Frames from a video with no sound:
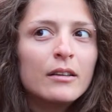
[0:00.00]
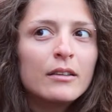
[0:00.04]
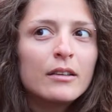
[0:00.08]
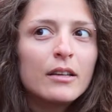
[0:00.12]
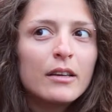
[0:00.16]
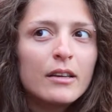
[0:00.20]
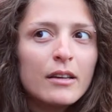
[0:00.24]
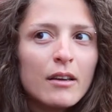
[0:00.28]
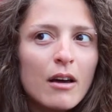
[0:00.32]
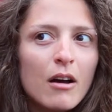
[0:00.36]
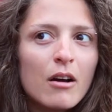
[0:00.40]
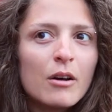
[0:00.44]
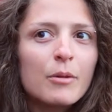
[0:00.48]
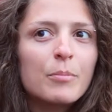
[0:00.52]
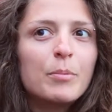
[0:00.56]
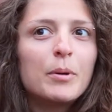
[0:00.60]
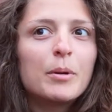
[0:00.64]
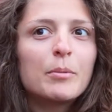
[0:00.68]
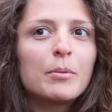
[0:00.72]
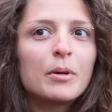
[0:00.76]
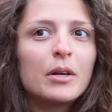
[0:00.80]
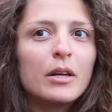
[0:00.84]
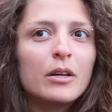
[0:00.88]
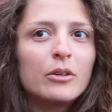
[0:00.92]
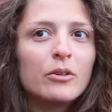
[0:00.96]
young
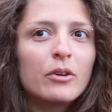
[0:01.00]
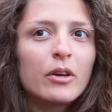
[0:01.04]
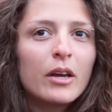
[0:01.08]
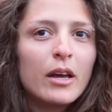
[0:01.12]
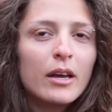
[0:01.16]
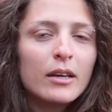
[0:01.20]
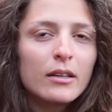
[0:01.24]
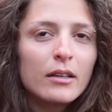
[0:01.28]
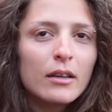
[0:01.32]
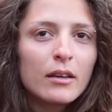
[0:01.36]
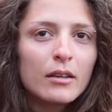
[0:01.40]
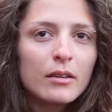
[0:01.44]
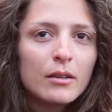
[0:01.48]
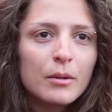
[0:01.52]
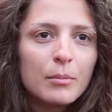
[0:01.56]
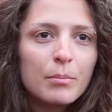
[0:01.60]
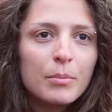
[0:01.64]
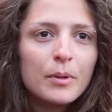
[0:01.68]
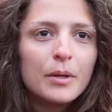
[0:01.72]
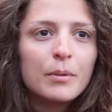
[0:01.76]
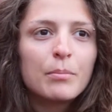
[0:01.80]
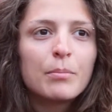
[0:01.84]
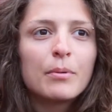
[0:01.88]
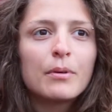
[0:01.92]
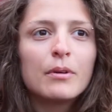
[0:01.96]
people, educating the
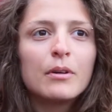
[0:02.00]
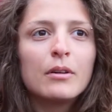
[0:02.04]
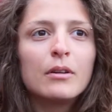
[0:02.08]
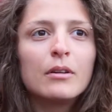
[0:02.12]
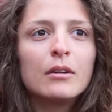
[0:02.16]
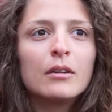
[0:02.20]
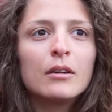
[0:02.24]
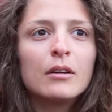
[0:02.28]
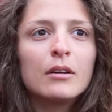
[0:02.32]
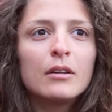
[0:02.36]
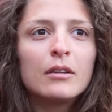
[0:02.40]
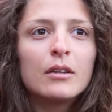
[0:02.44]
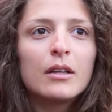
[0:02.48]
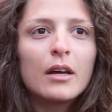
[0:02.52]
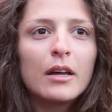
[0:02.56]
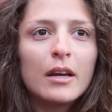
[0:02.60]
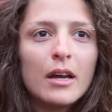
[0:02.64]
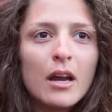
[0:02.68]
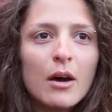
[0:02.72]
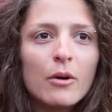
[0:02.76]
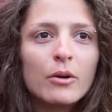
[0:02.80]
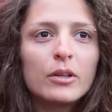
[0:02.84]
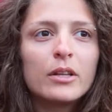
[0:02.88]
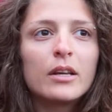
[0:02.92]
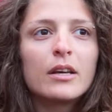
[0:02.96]
people that
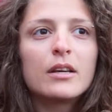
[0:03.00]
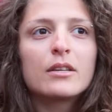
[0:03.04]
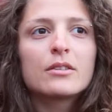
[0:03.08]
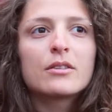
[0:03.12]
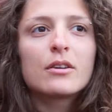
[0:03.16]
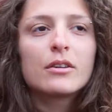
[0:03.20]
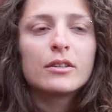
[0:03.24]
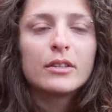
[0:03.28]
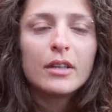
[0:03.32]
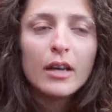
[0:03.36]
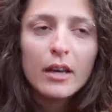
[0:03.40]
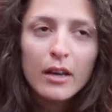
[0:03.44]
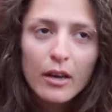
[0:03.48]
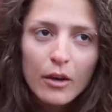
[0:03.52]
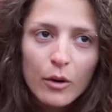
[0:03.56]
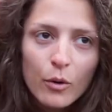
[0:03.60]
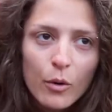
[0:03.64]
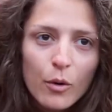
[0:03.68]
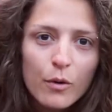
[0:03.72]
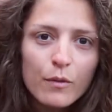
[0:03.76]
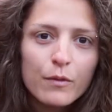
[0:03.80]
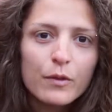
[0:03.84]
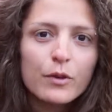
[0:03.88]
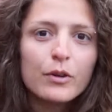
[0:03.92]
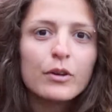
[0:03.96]
nowadays are taking
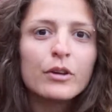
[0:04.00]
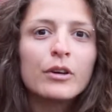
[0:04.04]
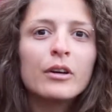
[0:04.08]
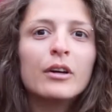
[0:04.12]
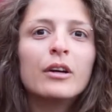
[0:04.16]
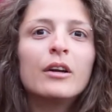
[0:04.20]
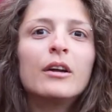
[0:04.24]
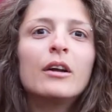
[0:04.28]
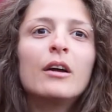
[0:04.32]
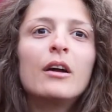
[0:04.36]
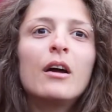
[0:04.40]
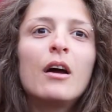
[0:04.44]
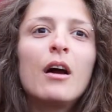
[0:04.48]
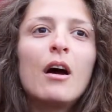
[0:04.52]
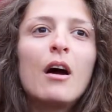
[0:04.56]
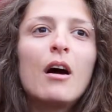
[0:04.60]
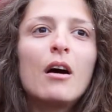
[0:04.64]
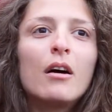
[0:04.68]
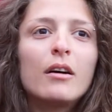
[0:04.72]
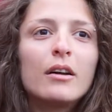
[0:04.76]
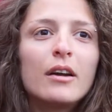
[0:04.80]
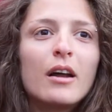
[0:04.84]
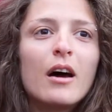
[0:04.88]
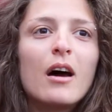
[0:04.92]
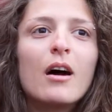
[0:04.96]
over
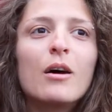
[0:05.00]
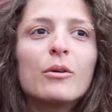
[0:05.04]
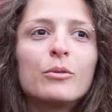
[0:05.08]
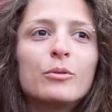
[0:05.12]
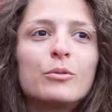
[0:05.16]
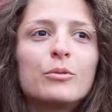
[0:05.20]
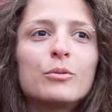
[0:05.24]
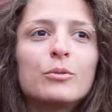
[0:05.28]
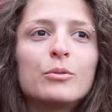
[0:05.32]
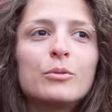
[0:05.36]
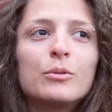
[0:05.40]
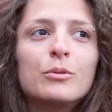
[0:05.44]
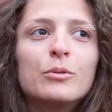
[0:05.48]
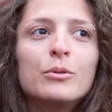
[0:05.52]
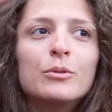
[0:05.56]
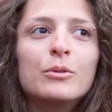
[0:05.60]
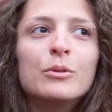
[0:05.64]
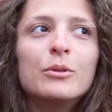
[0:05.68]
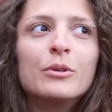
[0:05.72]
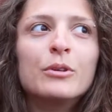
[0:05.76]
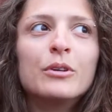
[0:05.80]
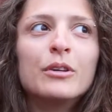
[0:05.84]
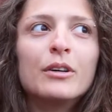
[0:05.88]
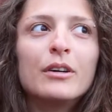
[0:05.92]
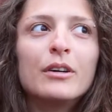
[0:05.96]
on how to